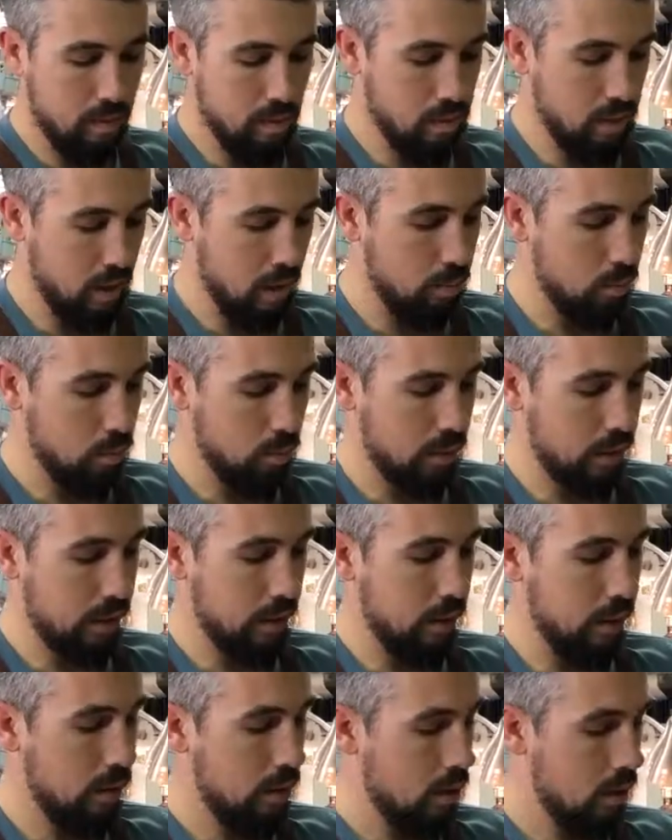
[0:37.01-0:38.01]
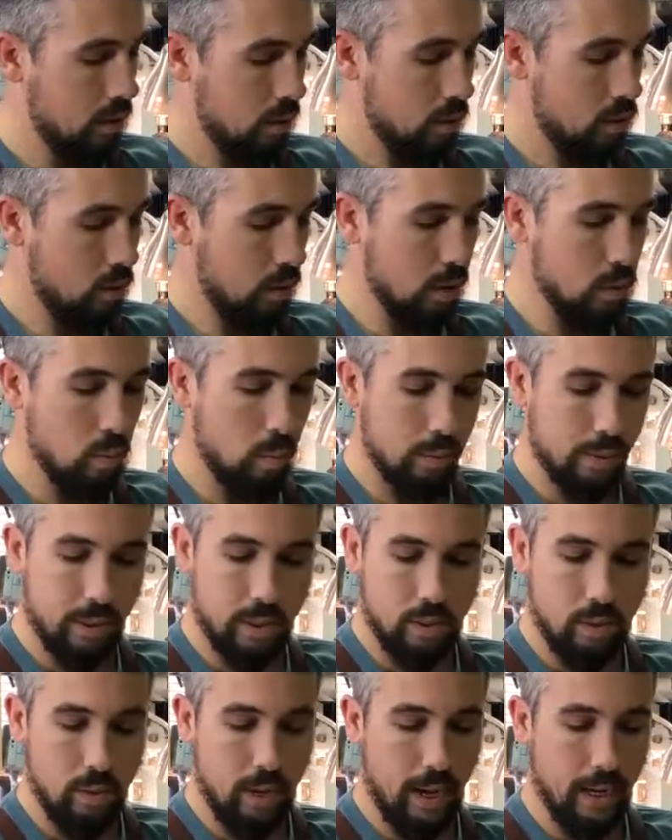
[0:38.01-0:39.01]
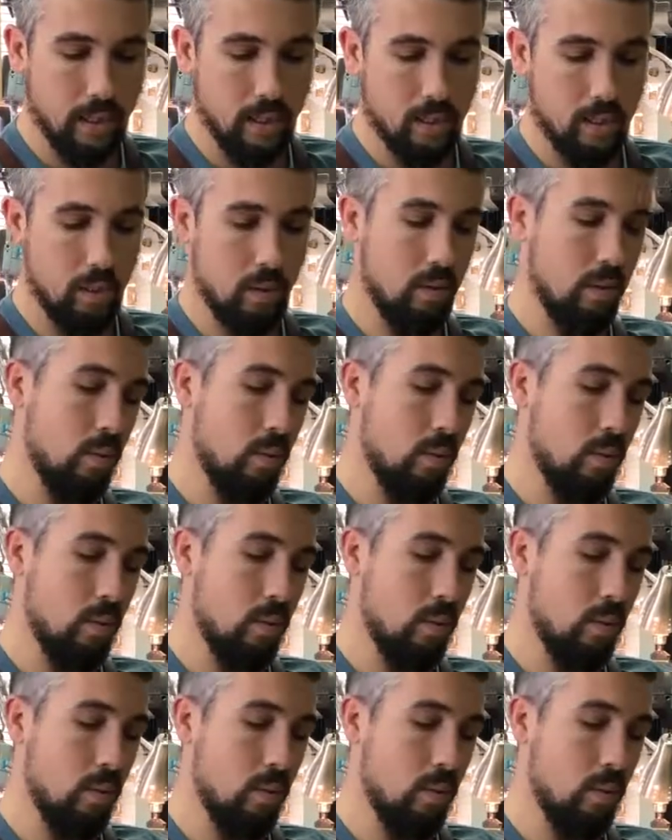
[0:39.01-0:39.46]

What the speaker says: soundboard here. So that's what we're going to do next.